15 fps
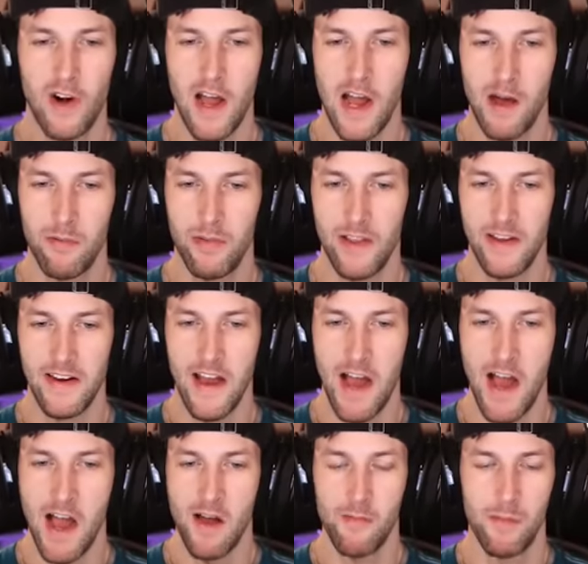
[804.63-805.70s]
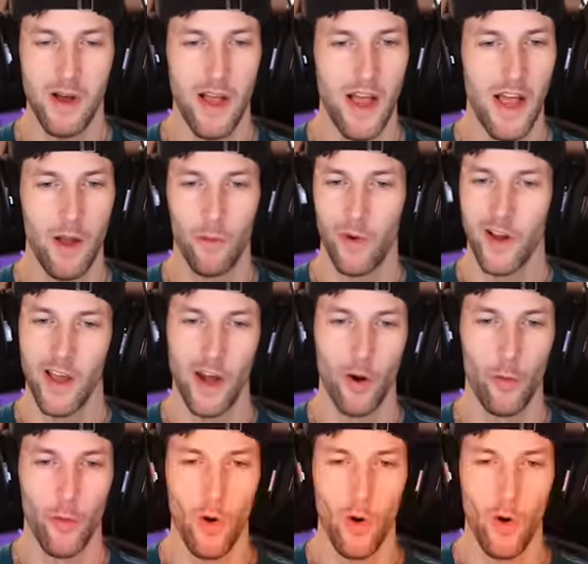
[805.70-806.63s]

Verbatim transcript: Probably not, but hey, we're gonna